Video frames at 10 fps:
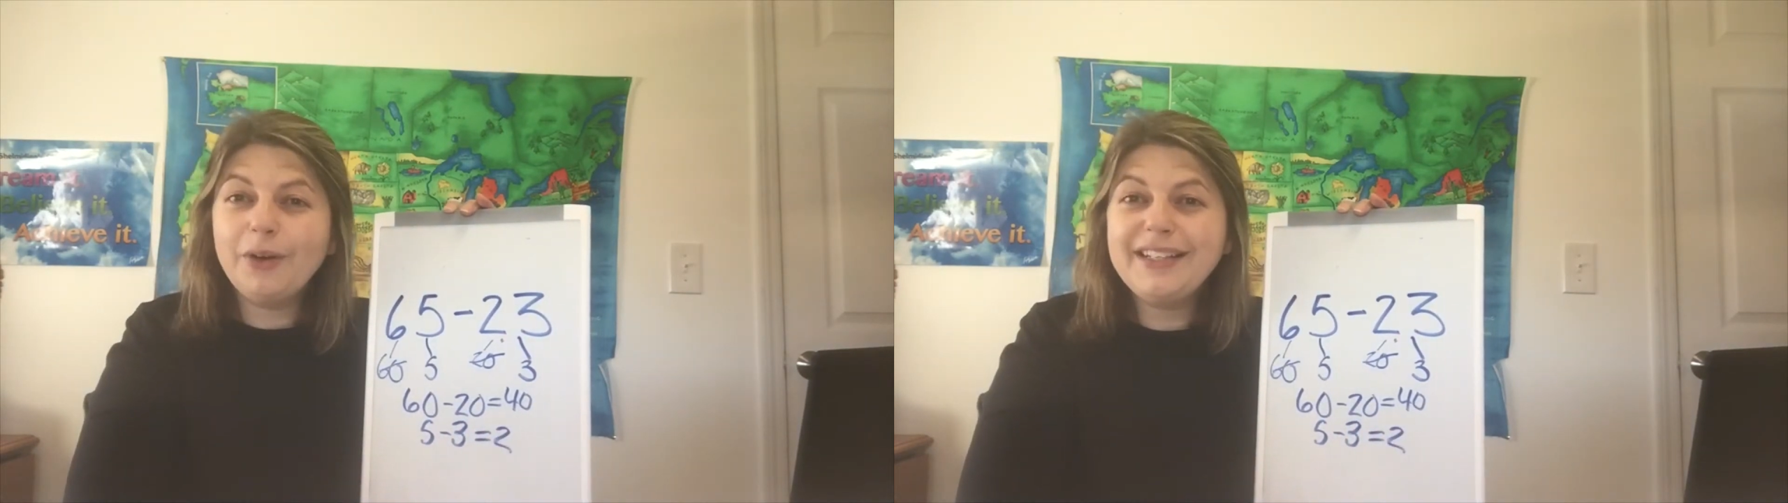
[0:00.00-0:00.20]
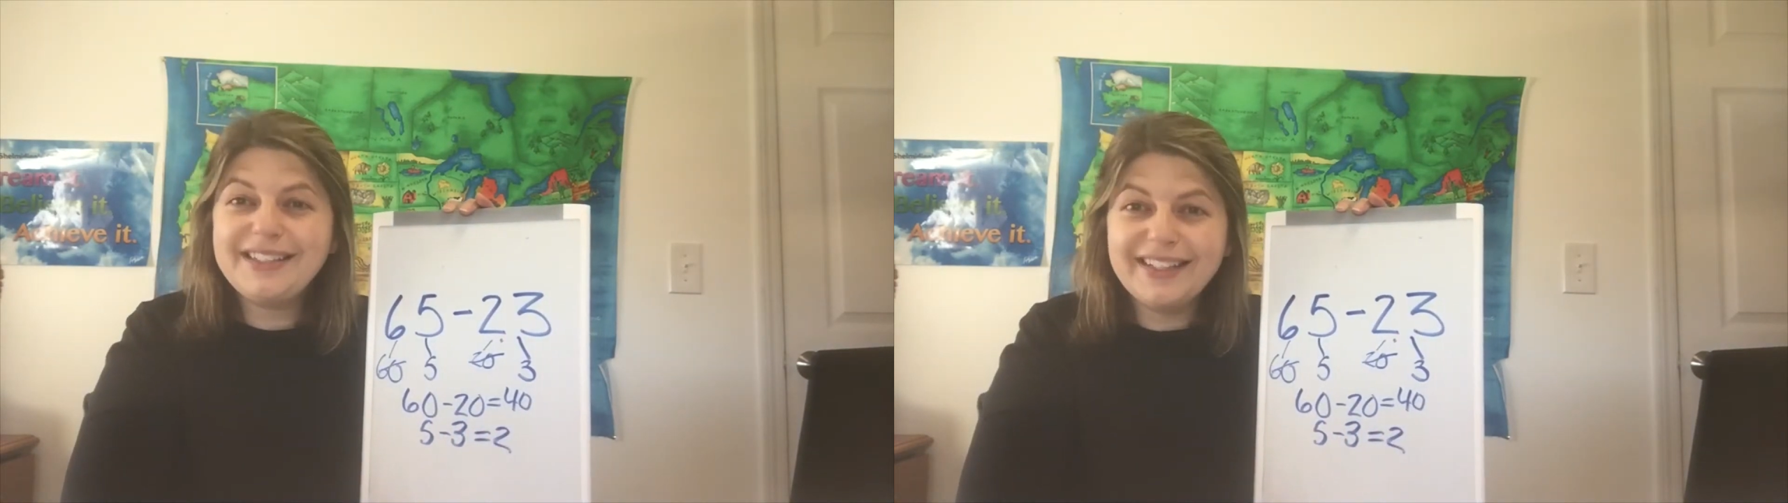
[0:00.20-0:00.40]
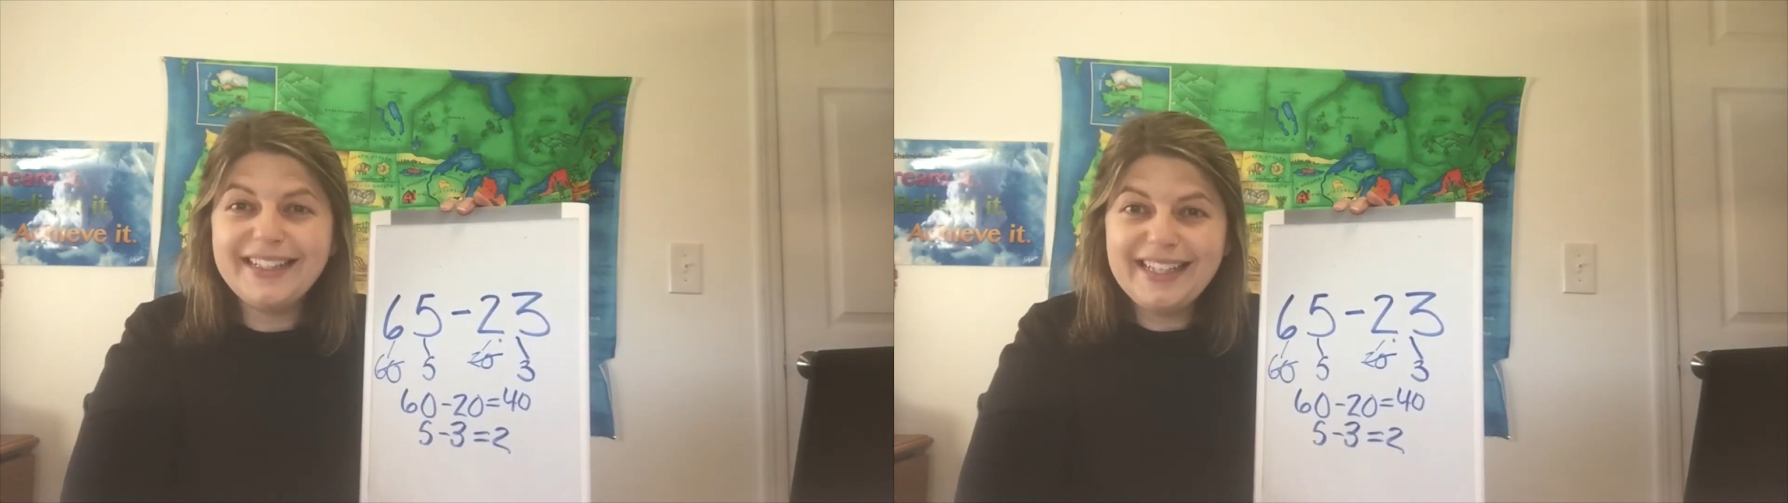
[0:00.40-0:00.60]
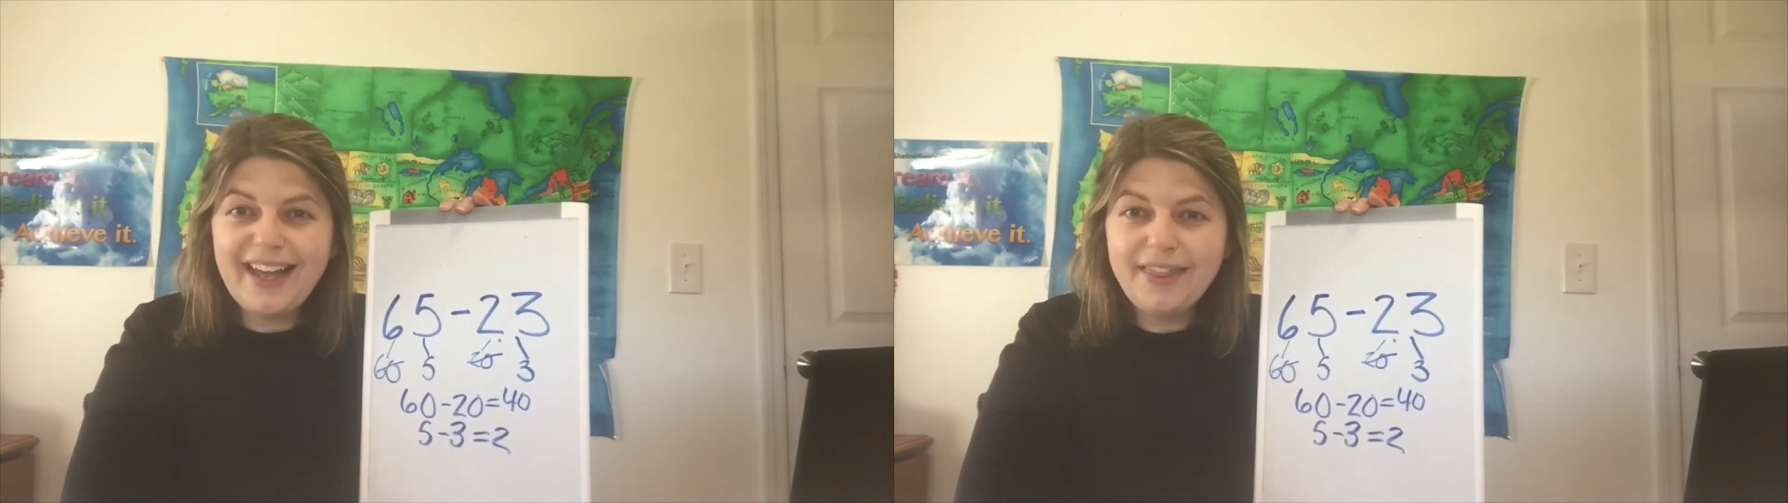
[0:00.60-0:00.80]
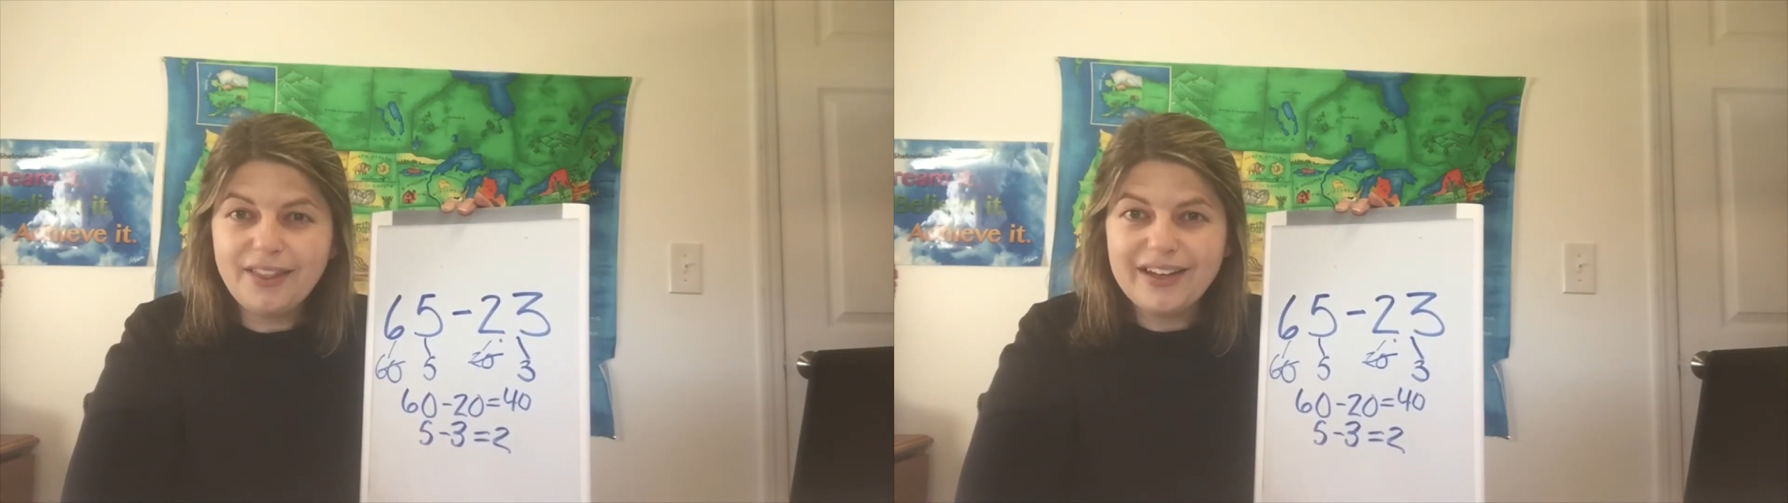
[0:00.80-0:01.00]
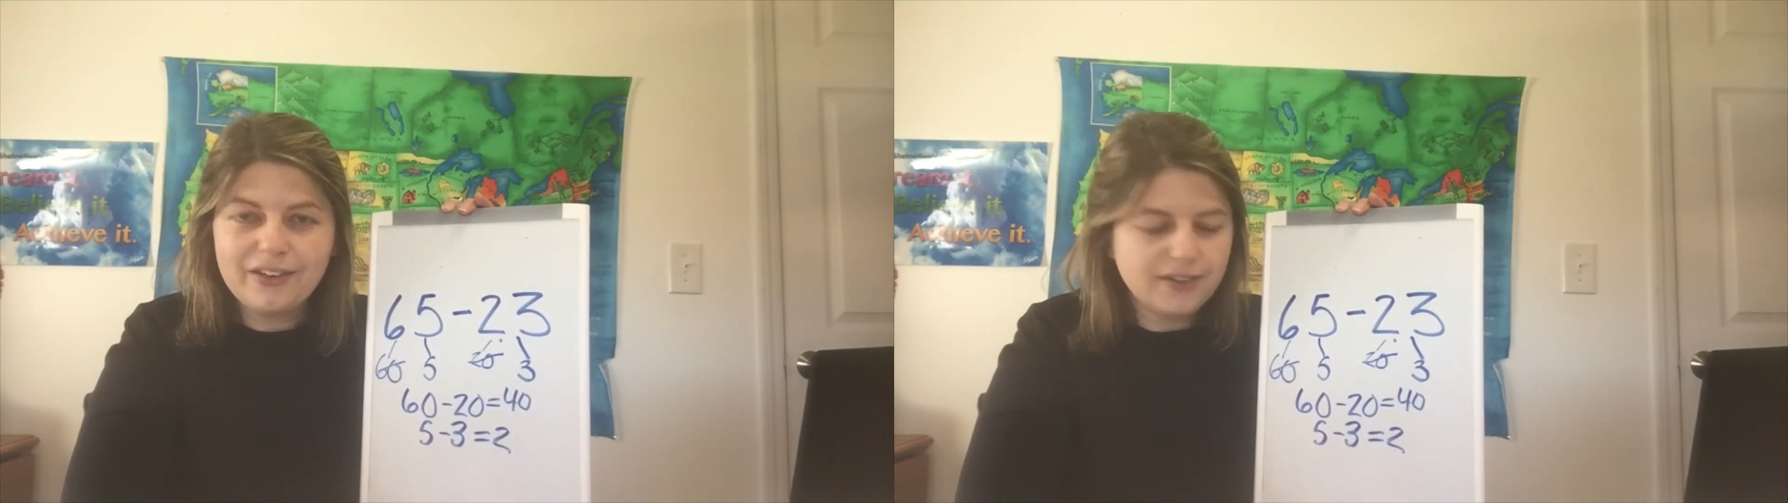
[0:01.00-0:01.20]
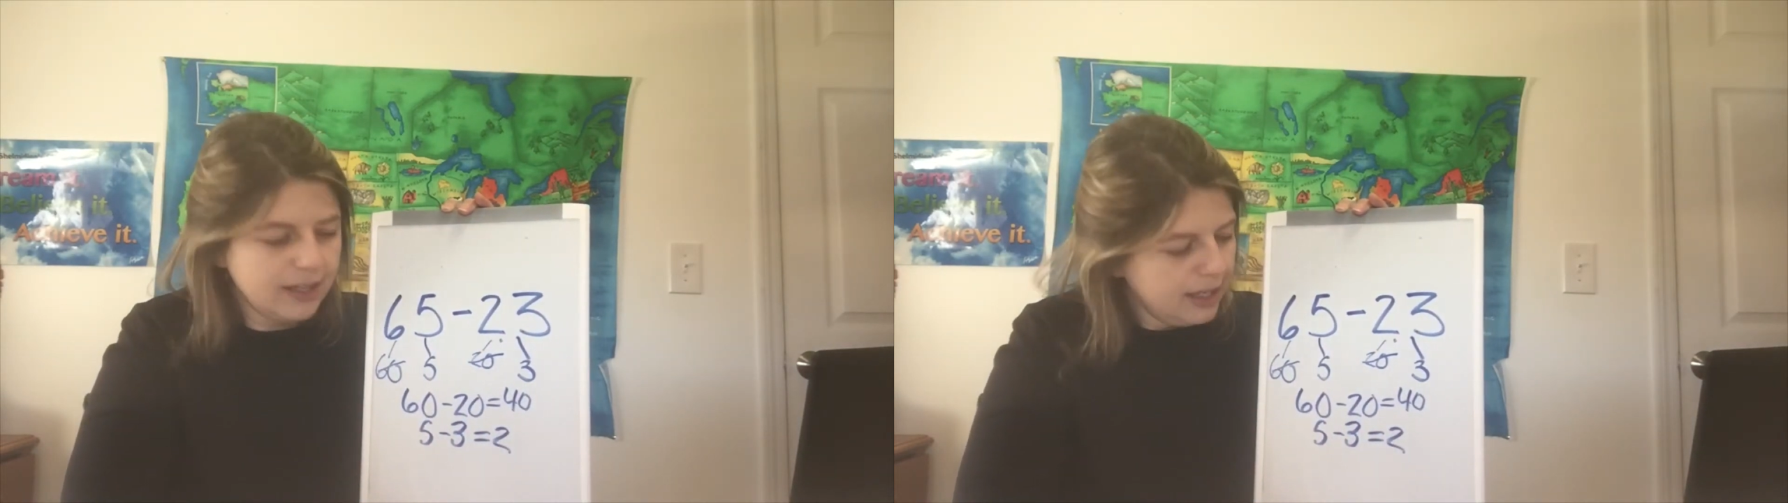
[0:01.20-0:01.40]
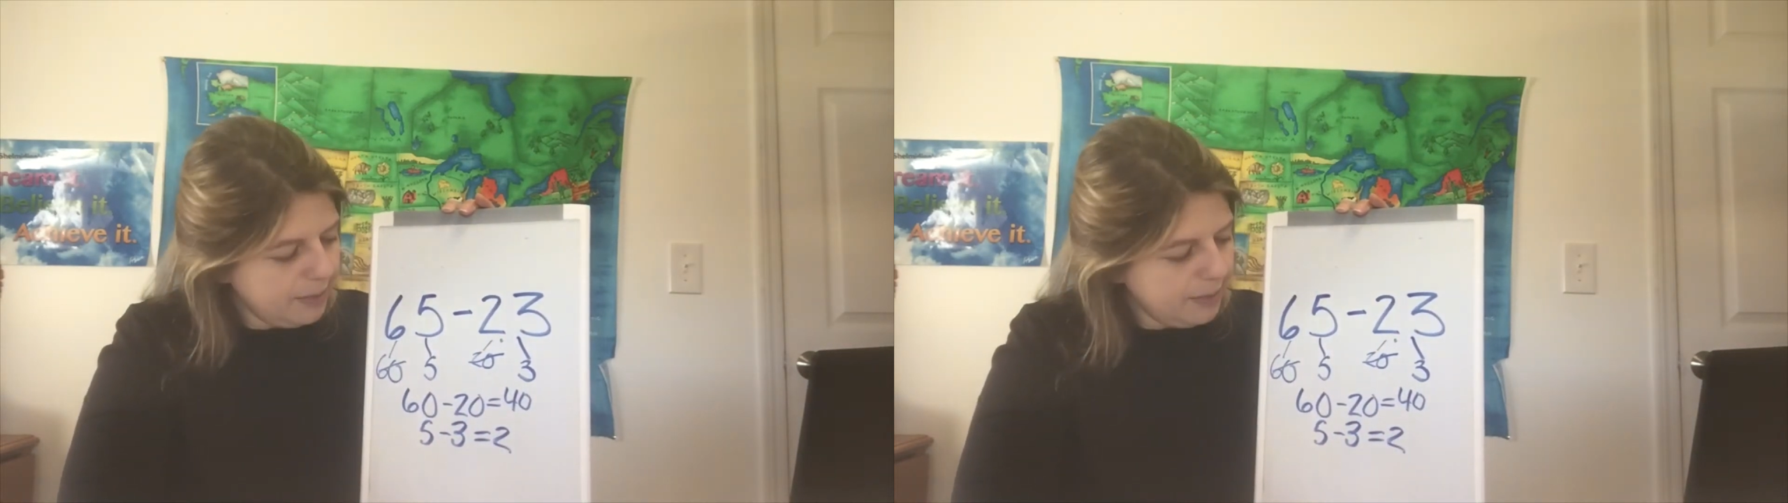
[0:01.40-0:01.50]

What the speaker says: quite done yet though,